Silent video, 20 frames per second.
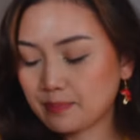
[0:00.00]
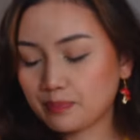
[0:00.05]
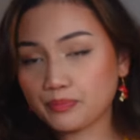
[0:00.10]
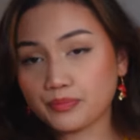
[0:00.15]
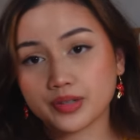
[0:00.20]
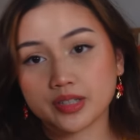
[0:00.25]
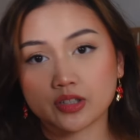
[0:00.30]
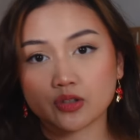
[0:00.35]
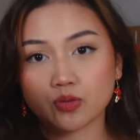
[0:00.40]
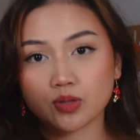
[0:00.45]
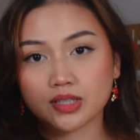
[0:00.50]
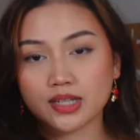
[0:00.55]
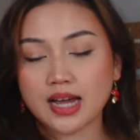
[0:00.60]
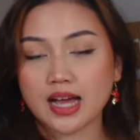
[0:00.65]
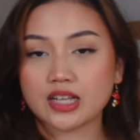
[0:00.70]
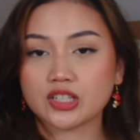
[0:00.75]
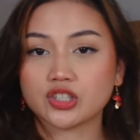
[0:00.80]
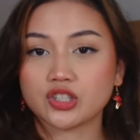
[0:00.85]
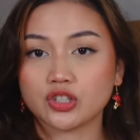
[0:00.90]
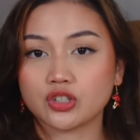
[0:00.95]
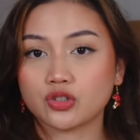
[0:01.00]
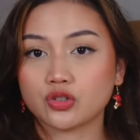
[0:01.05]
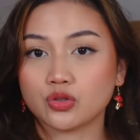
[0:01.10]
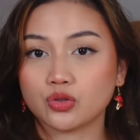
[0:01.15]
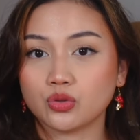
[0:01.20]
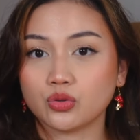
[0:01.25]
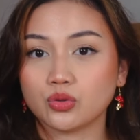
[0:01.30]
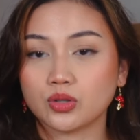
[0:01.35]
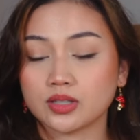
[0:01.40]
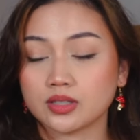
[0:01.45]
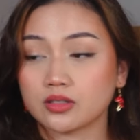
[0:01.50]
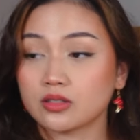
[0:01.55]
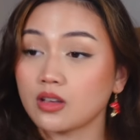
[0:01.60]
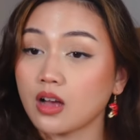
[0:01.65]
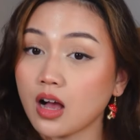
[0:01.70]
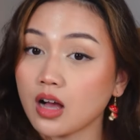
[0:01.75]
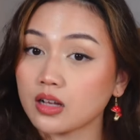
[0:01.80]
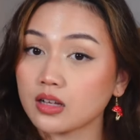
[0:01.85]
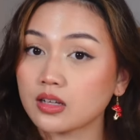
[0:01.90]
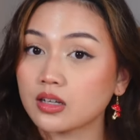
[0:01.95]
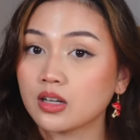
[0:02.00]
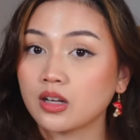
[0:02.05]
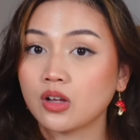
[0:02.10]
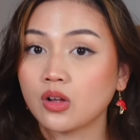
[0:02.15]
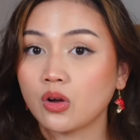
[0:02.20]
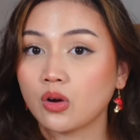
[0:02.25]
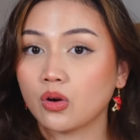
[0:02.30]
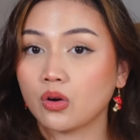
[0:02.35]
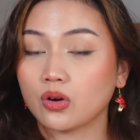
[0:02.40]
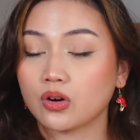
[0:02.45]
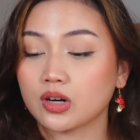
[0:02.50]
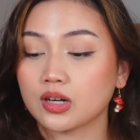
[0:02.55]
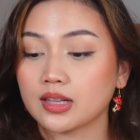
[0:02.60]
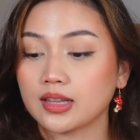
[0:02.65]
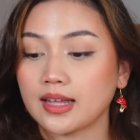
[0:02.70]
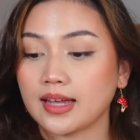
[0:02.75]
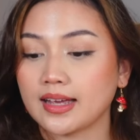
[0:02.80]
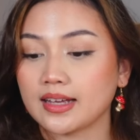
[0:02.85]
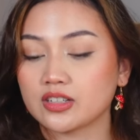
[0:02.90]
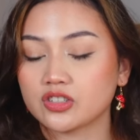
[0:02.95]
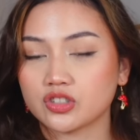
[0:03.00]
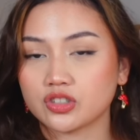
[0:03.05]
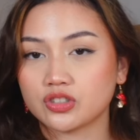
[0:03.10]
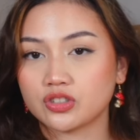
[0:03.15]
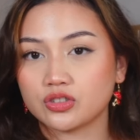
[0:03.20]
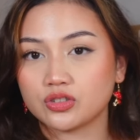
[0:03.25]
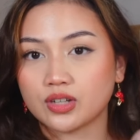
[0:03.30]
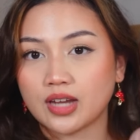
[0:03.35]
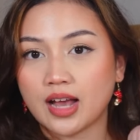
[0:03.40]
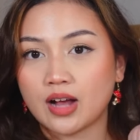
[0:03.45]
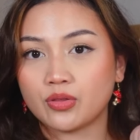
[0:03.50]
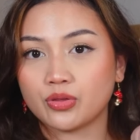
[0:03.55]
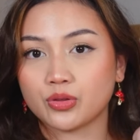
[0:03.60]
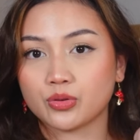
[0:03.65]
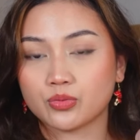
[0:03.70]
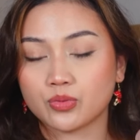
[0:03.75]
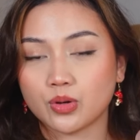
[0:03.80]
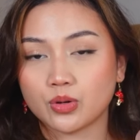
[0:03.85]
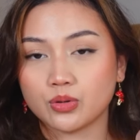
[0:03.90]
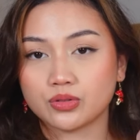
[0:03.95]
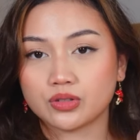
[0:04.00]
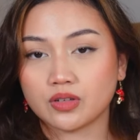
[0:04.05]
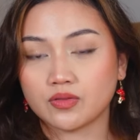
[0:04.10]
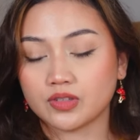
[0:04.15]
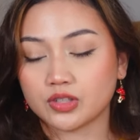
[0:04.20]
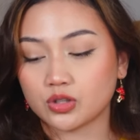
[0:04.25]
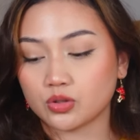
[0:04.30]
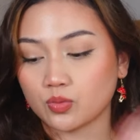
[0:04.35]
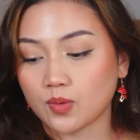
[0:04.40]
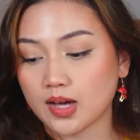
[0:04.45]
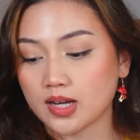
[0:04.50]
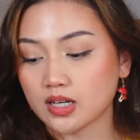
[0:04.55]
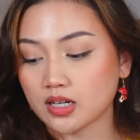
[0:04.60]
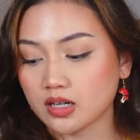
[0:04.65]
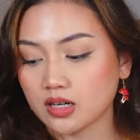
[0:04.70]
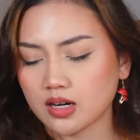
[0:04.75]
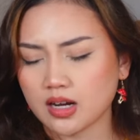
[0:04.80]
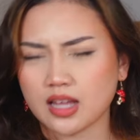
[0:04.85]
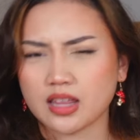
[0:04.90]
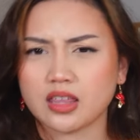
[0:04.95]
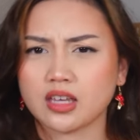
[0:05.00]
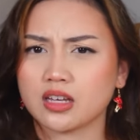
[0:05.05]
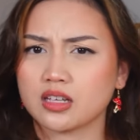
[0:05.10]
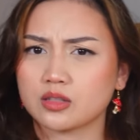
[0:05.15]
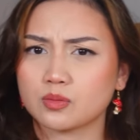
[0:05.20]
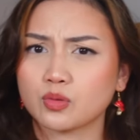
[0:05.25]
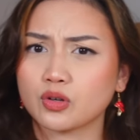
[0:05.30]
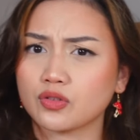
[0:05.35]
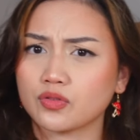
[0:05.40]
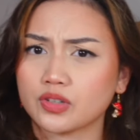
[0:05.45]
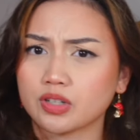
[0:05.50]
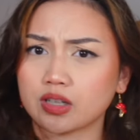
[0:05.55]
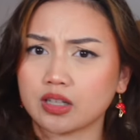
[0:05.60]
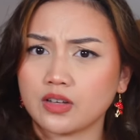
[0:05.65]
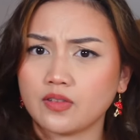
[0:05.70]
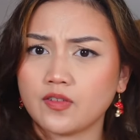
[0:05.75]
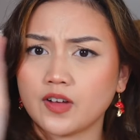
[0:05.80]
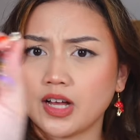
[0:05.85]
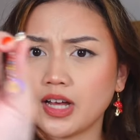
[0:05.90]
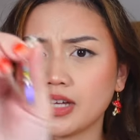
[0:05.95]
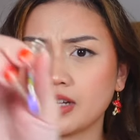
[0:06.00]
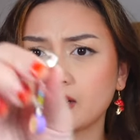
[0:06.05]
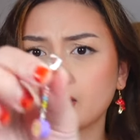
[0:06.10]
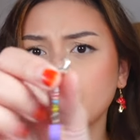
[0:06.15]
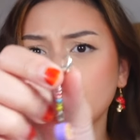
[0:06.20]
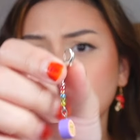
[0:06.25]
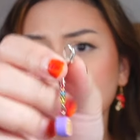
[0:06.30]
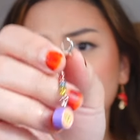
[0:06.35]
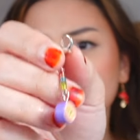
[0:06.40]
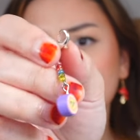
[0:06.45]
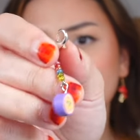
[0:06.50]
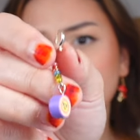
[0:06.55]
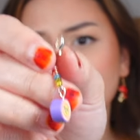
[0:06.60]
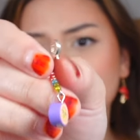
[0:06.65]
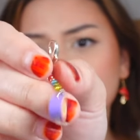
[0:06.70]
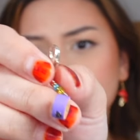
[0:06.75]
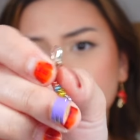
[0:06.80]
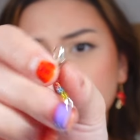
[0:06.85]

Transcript: But to attach it to a sock or like just to count the rows of a sweater, I think it's perfectly fine. So you can